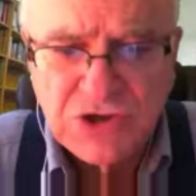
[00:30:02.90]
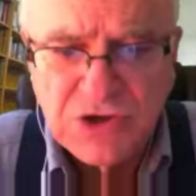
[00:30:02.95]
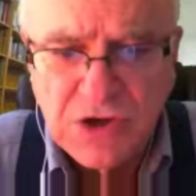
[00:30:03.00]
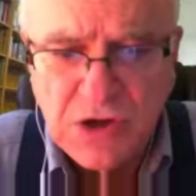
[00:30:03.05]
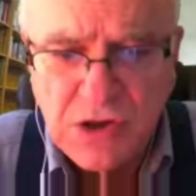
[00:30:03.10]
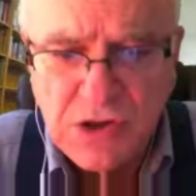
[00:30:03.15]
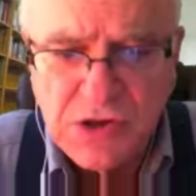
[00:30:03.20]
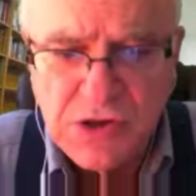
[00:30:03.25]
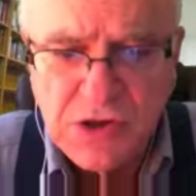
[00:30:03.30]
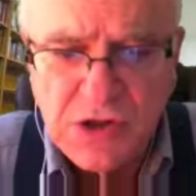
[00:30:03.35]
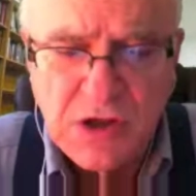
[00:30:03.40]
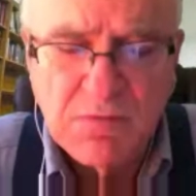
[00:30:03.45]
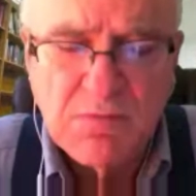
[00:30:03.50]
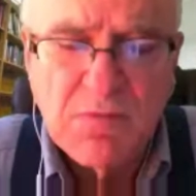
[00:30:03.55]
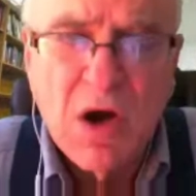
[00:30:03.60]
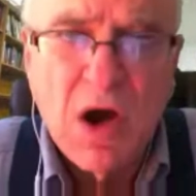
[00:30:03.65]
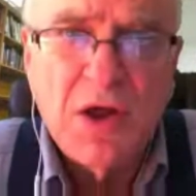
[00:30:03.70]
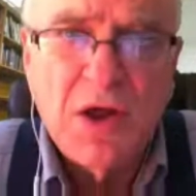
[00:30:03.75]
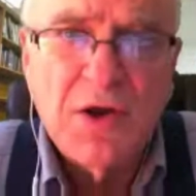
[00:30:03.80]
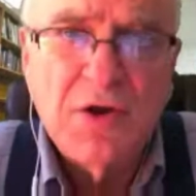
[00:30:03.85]
is the
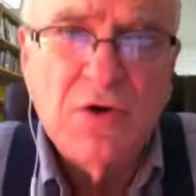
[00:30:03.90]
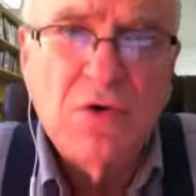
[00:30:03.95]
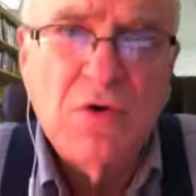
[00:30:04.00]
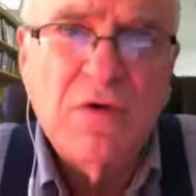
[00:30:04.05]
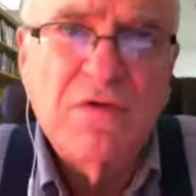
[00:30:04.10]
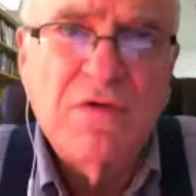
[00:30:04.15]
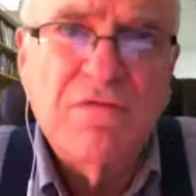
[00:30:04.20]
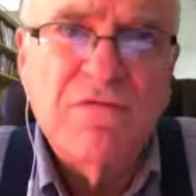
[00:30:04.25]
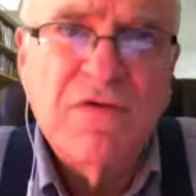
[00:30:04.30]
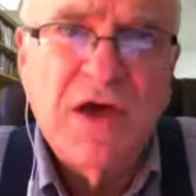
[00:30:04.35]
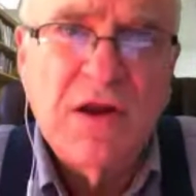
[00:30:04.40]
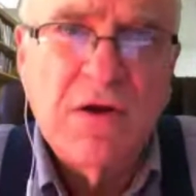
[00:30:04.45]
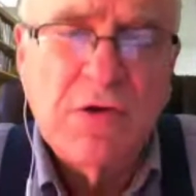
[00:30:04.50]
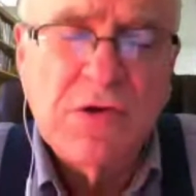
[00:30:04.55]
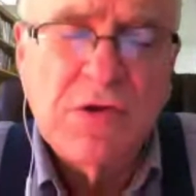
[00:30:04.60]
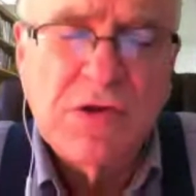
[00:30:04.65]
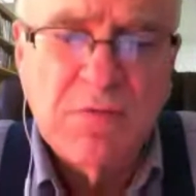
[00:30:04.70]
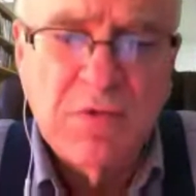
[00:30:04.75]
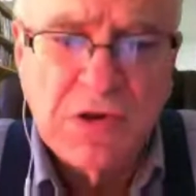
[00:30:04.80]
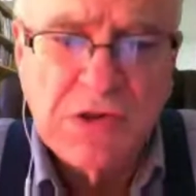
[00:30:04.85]
motto of the
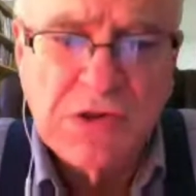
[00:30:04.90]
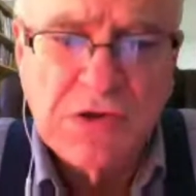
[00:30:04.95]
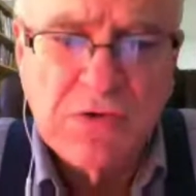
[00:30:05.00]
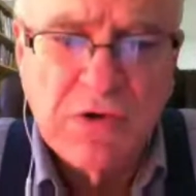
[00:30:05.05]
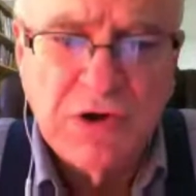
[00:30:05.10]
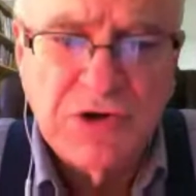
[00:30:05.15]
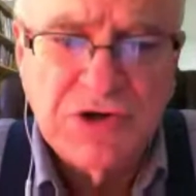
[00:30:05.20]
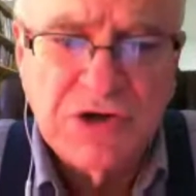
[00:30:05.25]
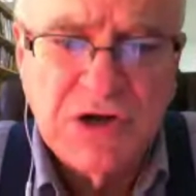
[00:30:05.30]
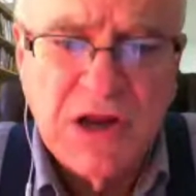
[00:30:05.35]
Veterans Administration.